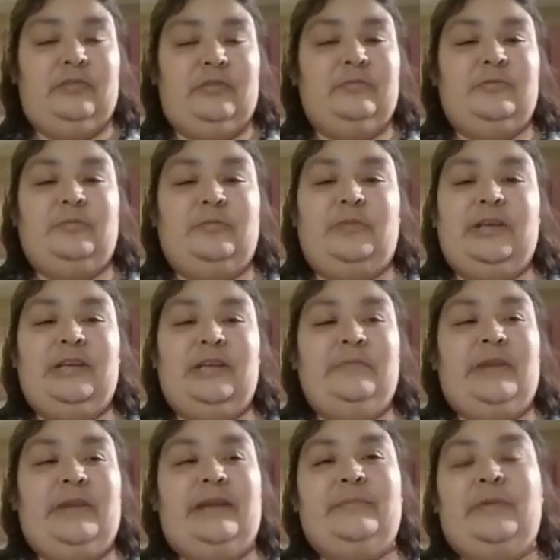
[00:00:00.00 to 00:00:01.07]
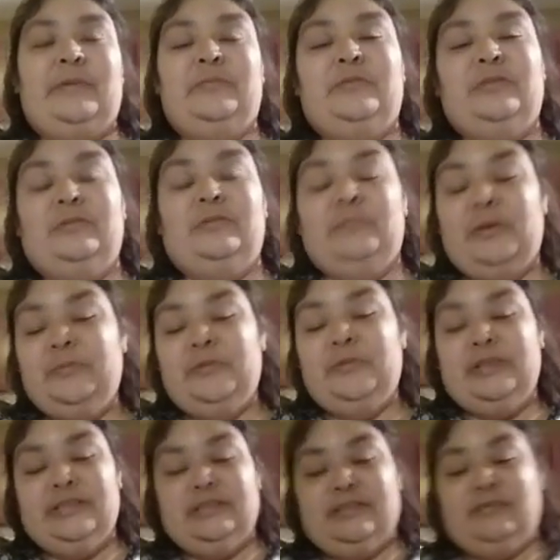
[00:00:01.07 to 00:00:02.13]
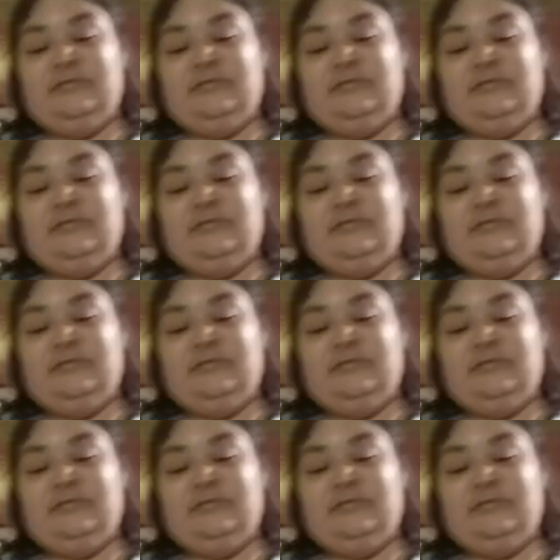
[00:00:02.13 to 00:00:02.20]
It's bringing back the memories of